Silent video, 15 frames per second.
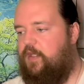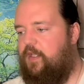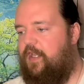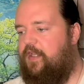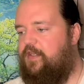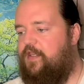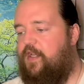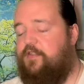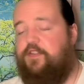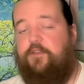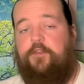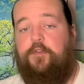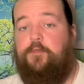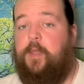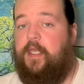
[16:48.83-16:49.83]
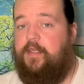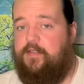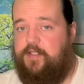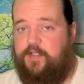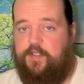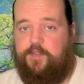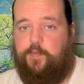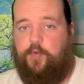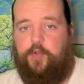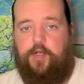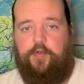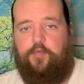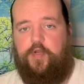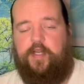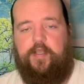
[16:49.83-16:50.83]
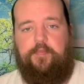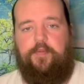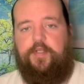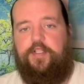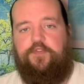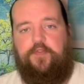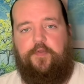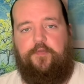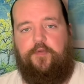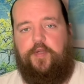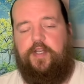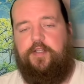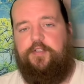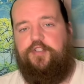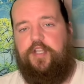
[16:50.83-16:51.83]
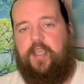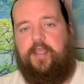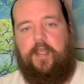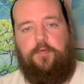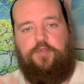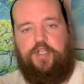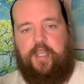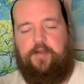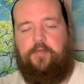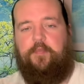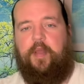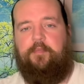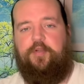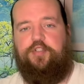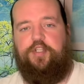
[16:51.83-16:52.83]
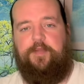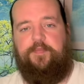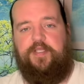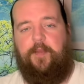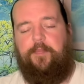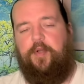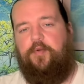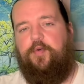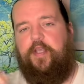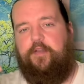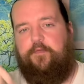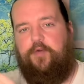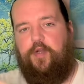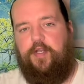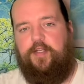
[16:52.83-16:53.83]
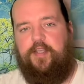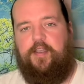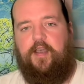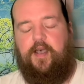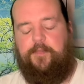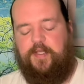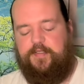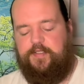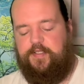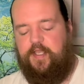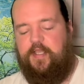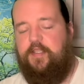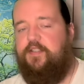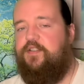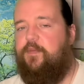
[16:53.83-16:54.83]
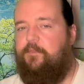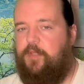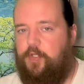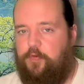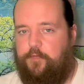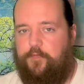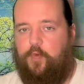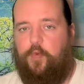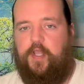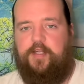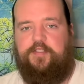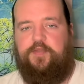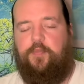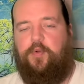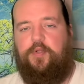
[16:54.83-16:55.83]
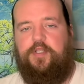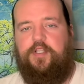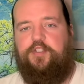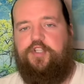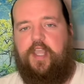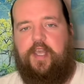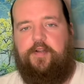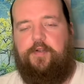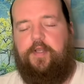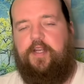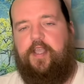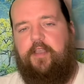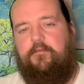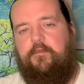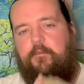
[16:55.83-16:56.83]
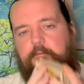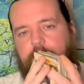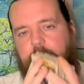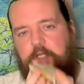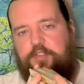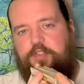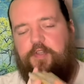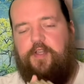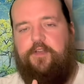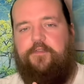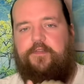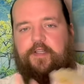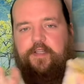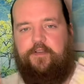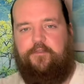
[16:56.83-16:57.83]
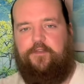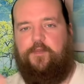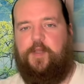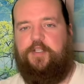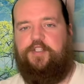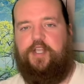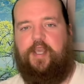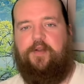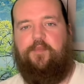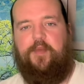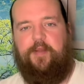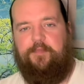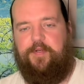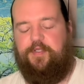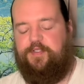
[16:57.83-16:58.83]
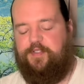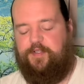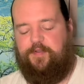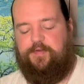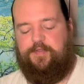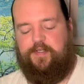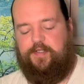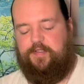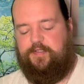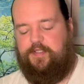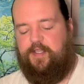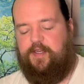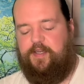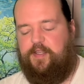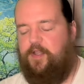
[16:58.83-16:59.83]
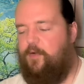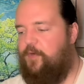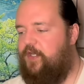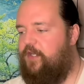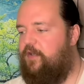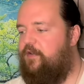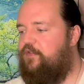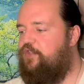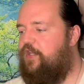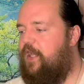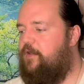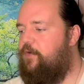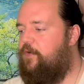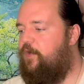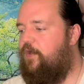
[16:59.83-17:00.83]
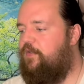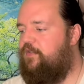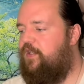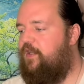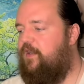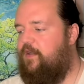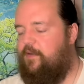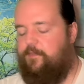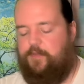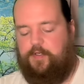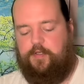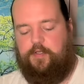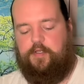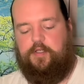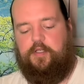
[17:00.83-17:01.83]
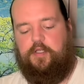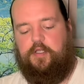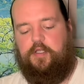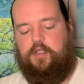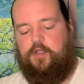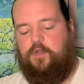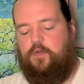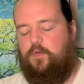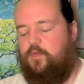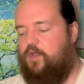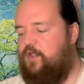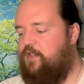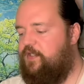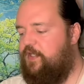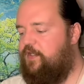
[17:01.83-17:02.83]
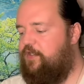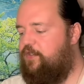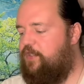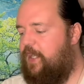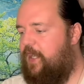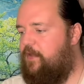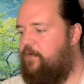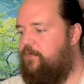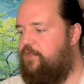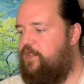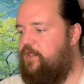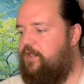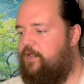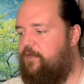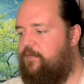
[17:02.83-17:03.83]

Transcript: And yes, if you've made it to this point in the reading, please feel free to check out channel memberships. I'll put a link for it in the comments. It's a beautiful way to support the channel, and I have much love for my channel members. So let's get it going here. Shadow card time. What is in the shadows here?